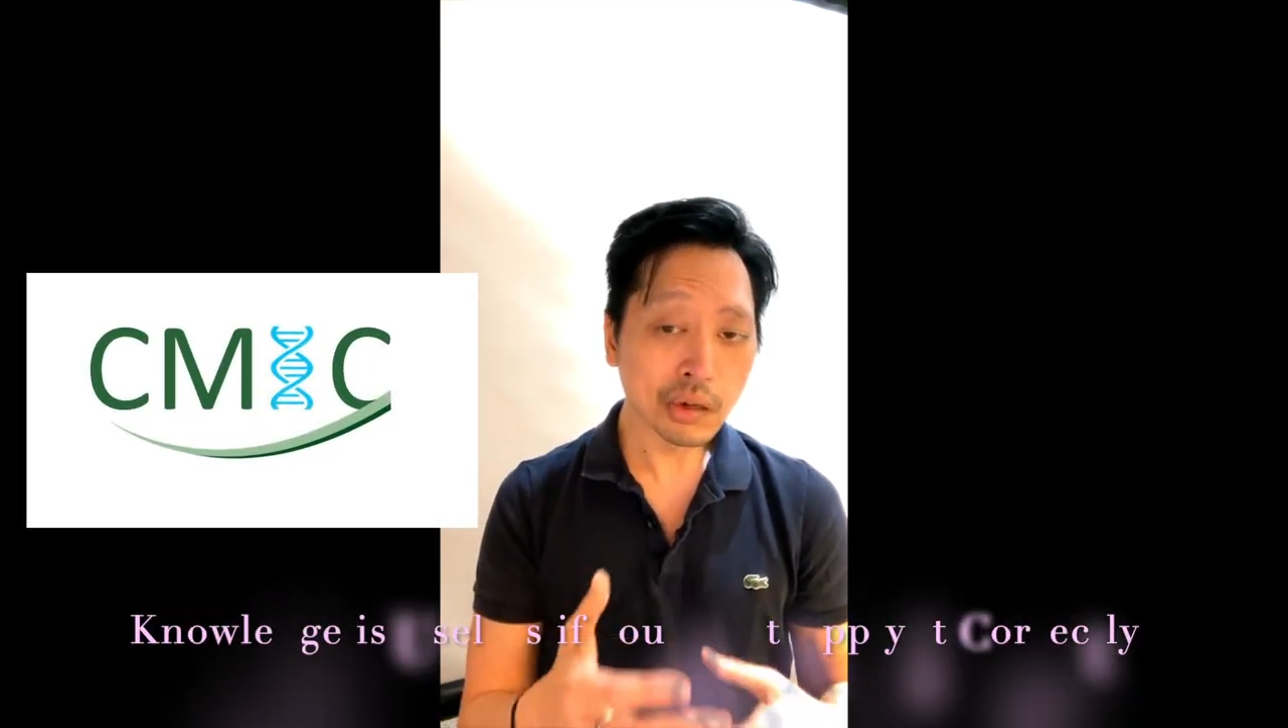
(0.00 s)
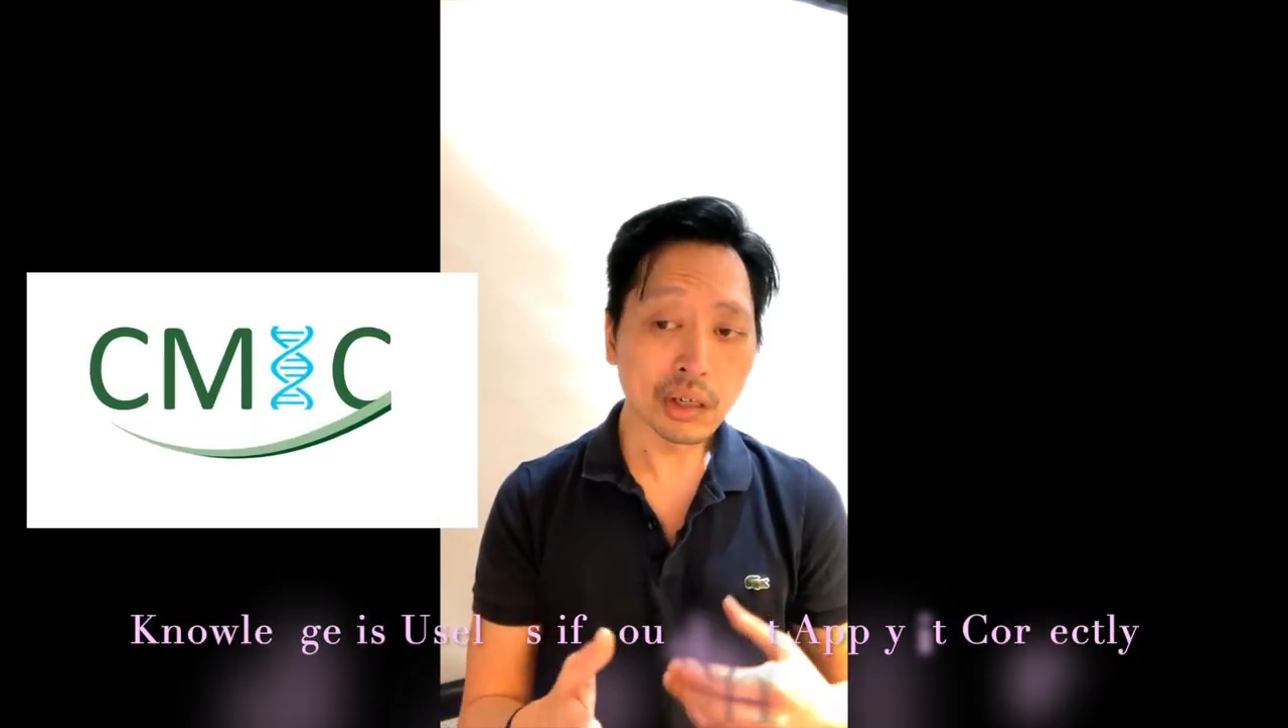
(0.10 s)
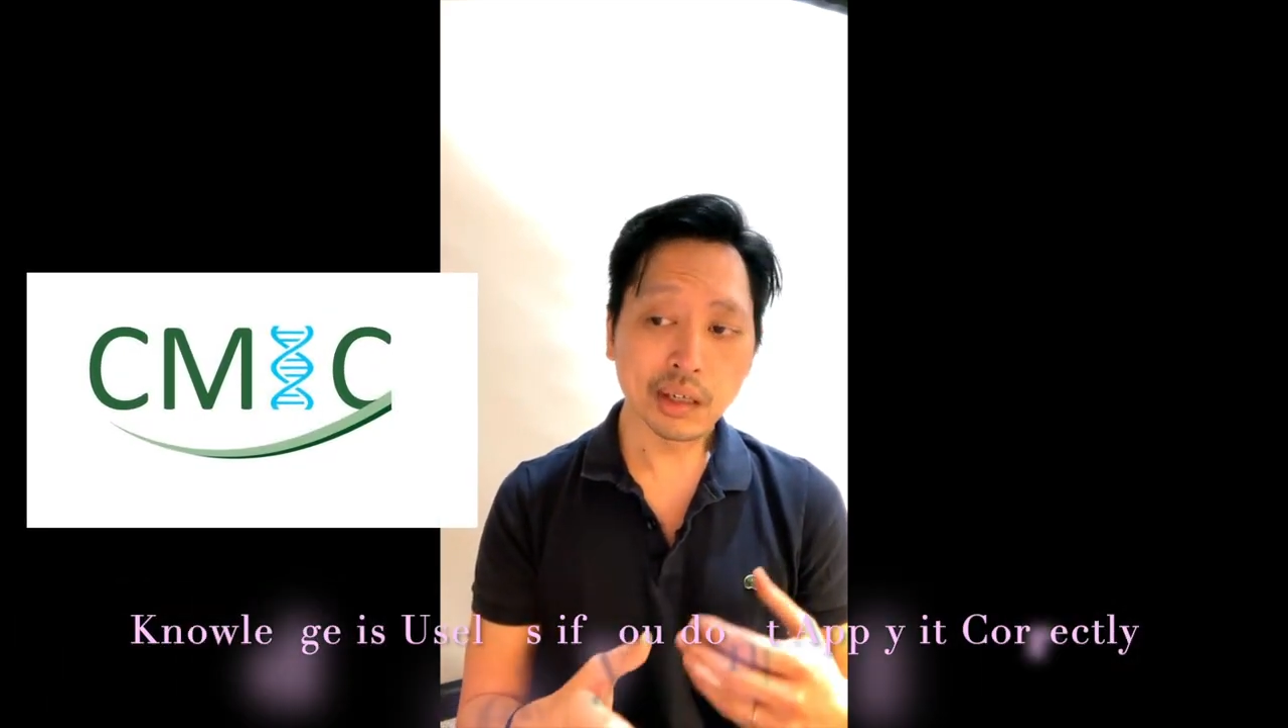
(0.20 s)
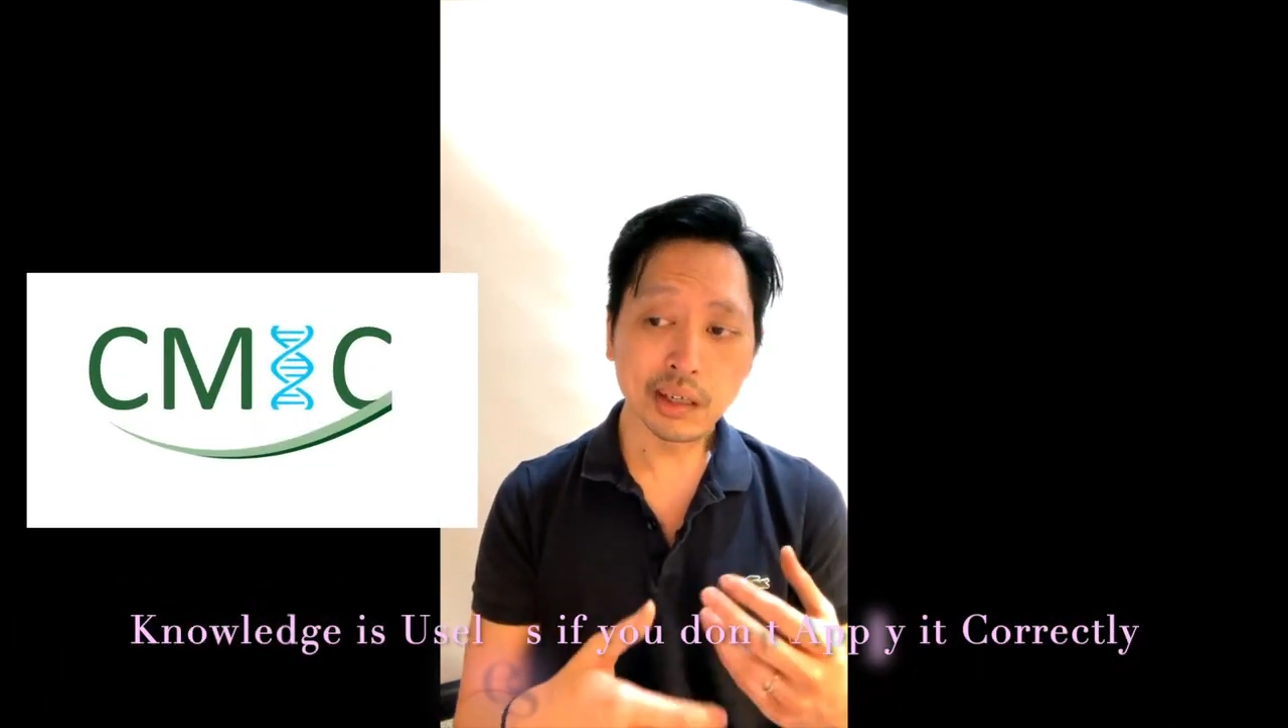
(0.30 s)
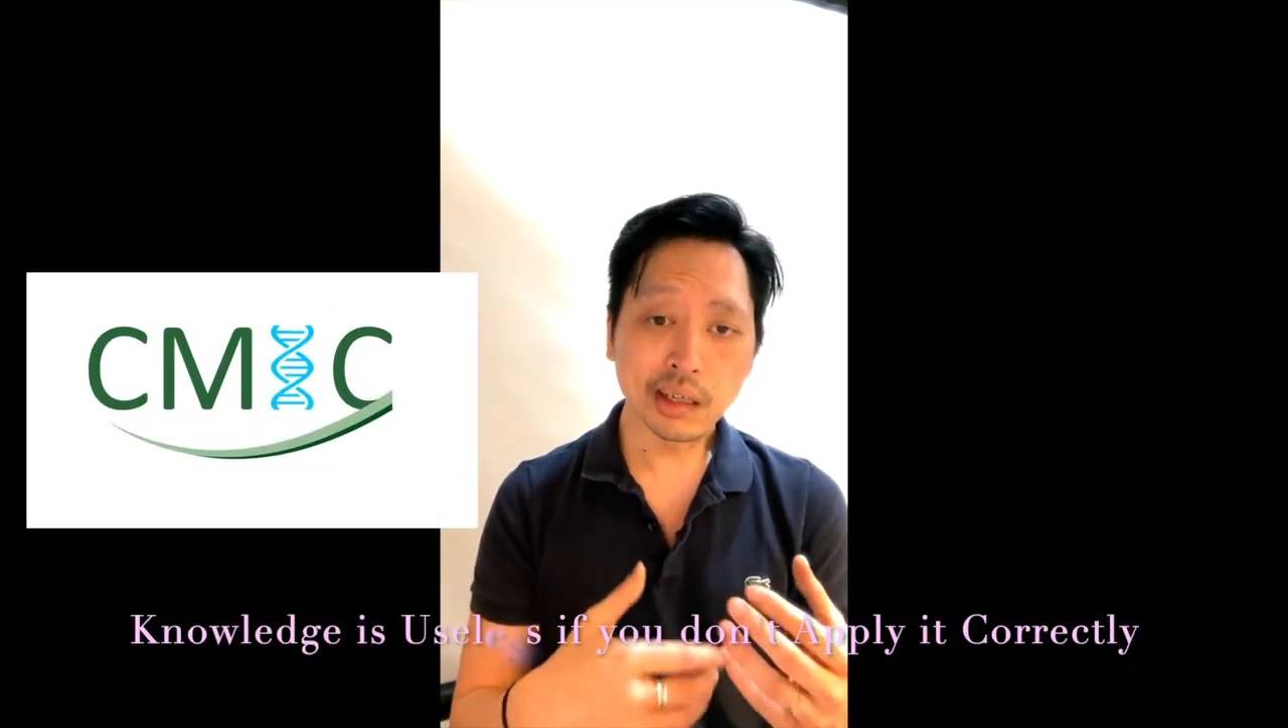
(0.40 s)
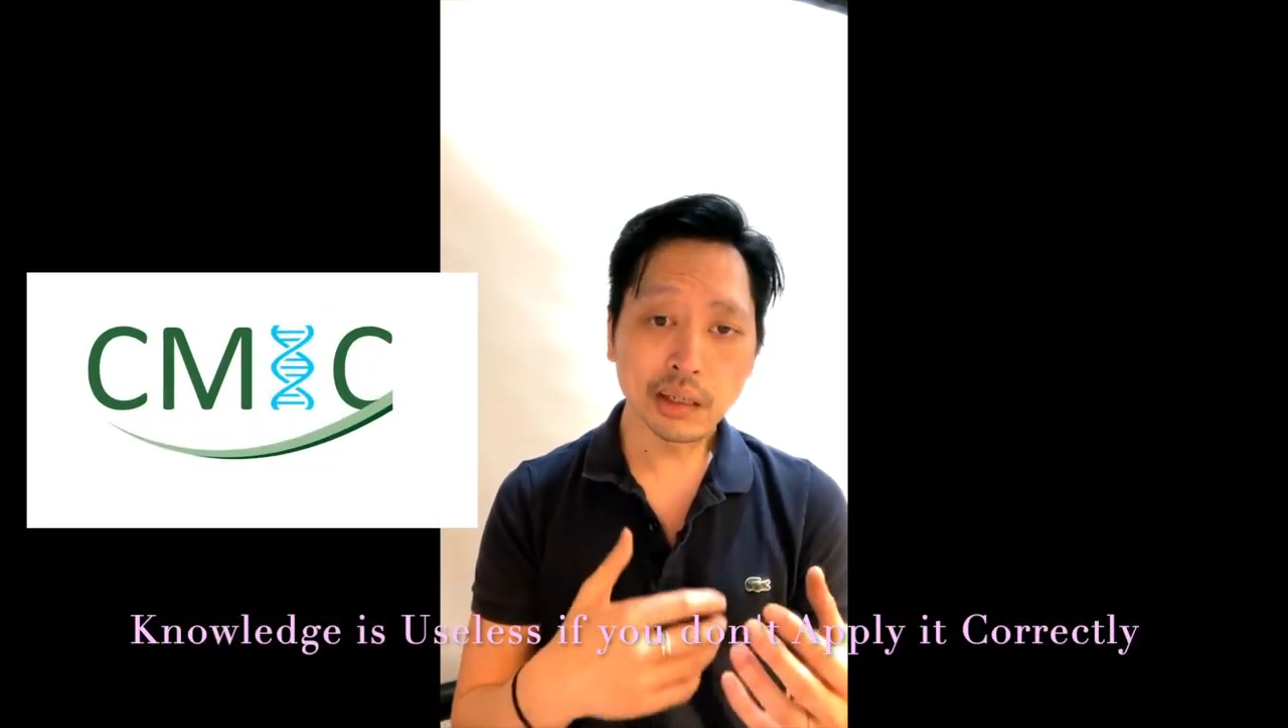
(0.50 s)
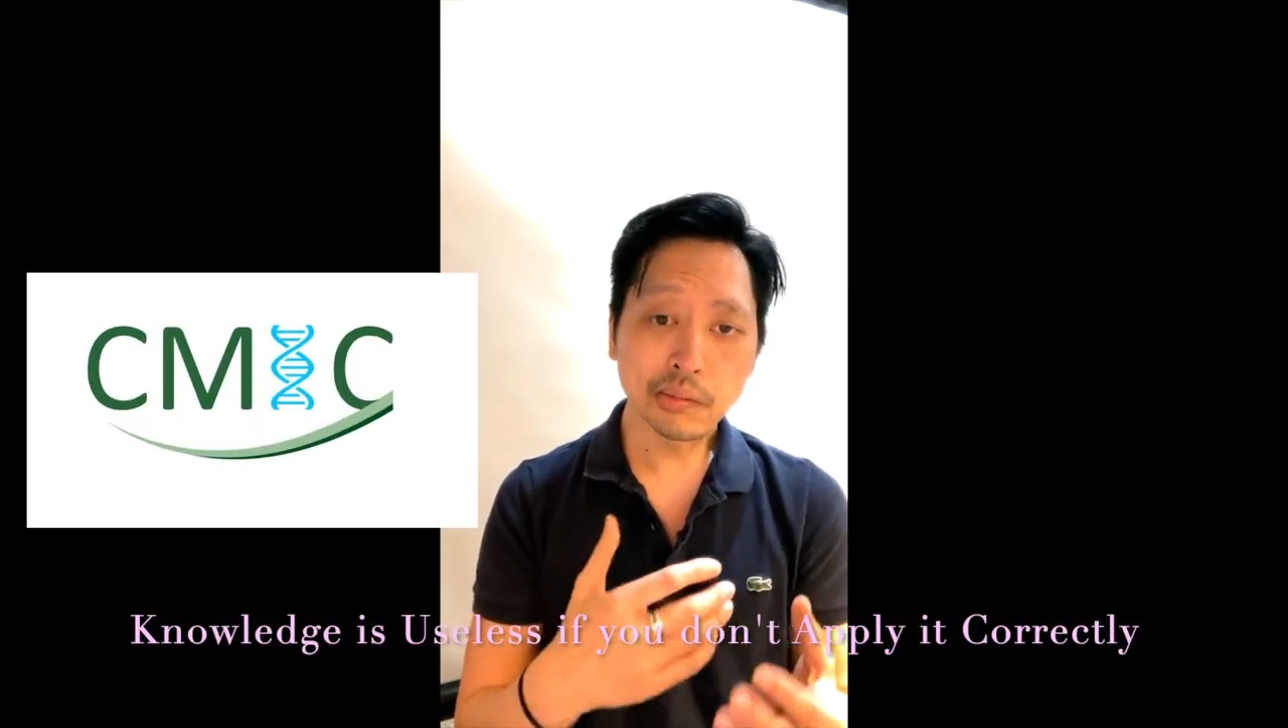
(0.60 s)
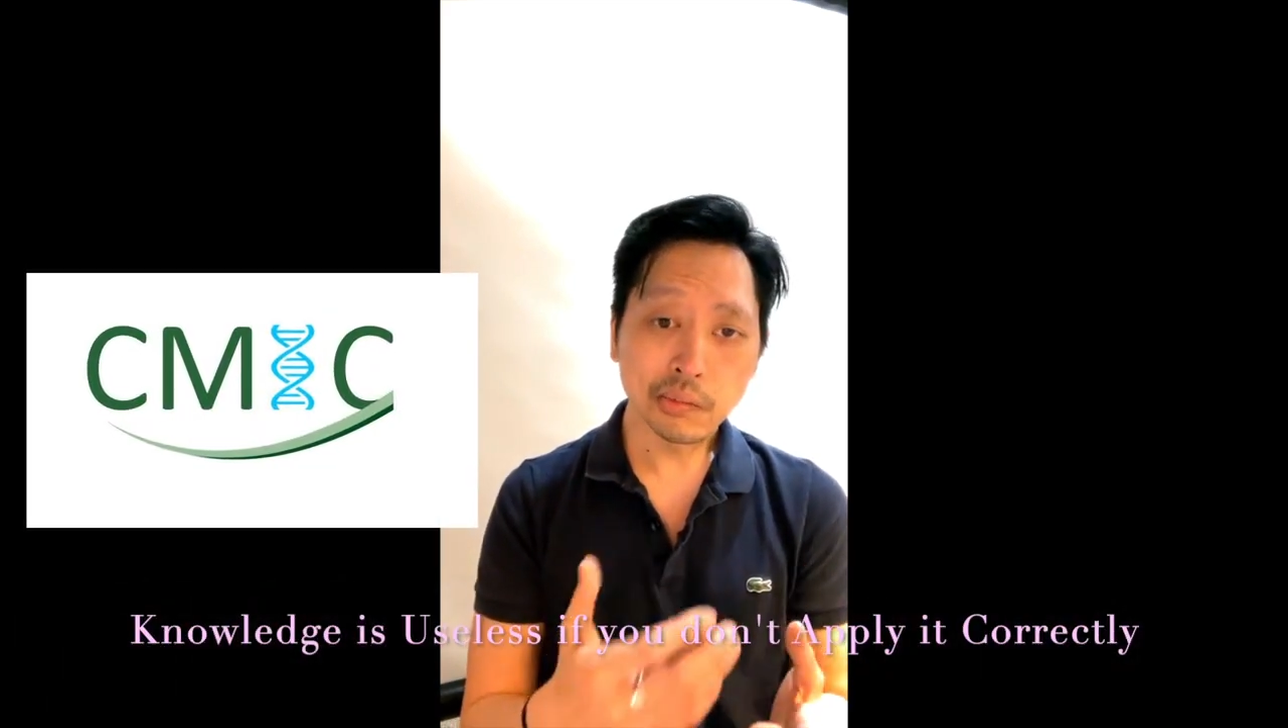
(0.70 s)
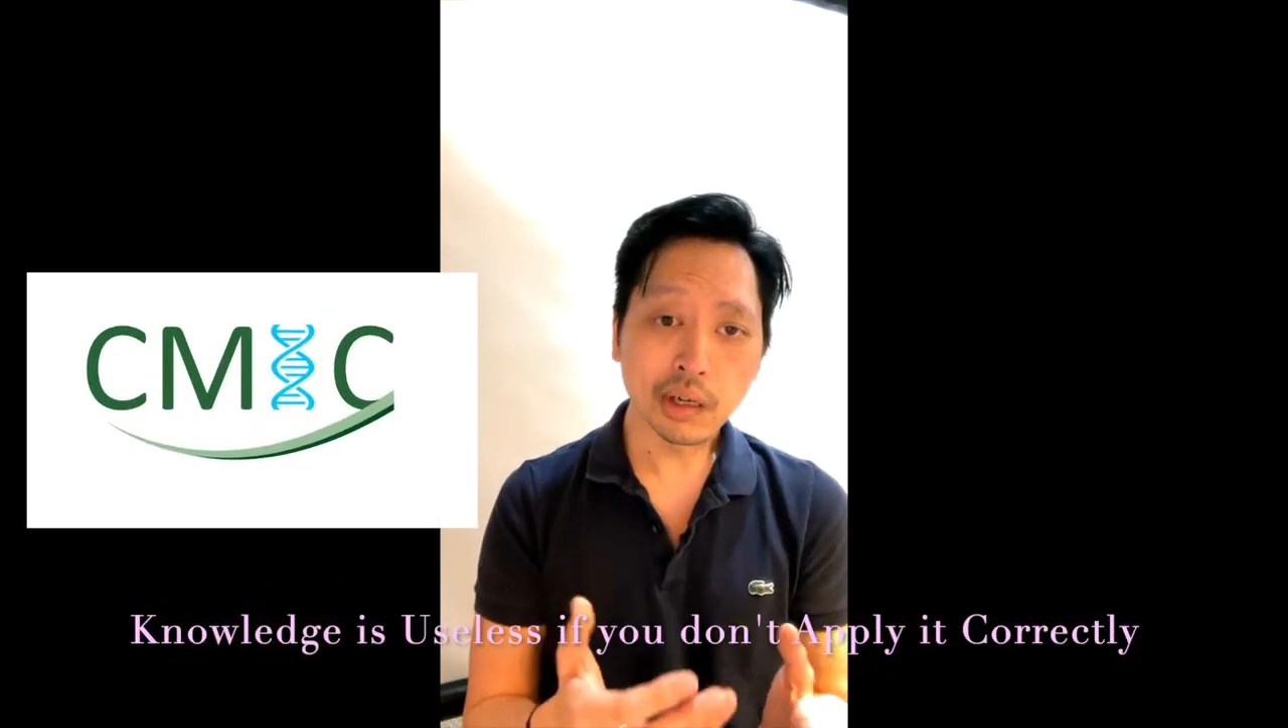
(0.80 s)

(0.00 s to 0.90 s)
it, it, it